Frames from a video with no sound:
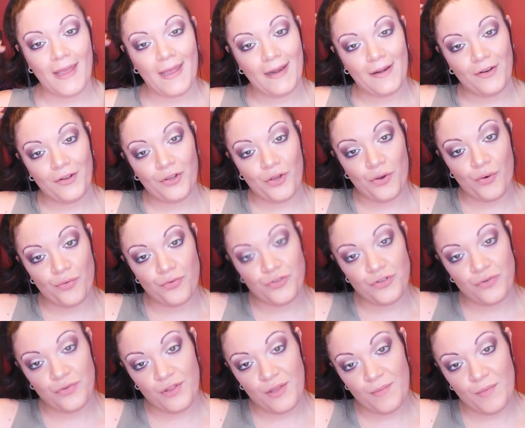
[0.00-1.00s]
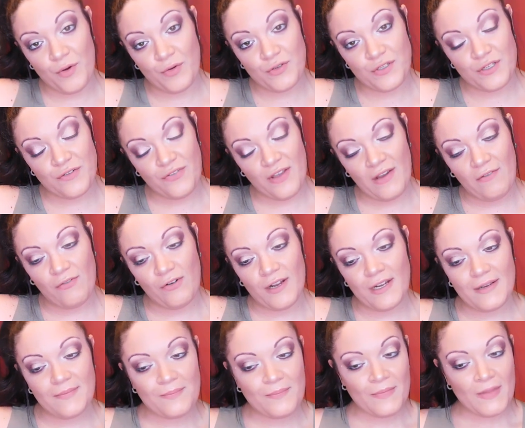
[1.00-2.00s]
and go to the most
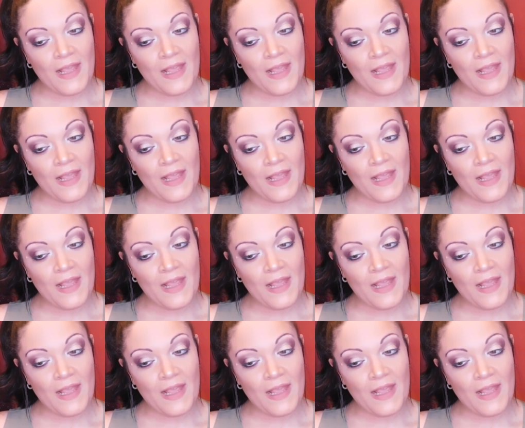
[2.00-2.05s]
favorite.